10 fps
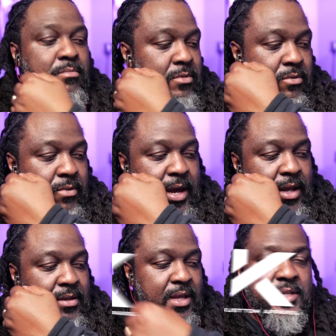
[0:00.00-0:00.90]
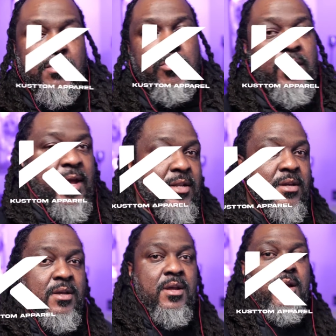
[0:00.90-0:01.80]
right? That's the brand.
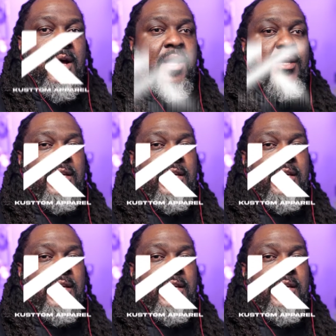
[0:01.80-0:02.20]
Custom.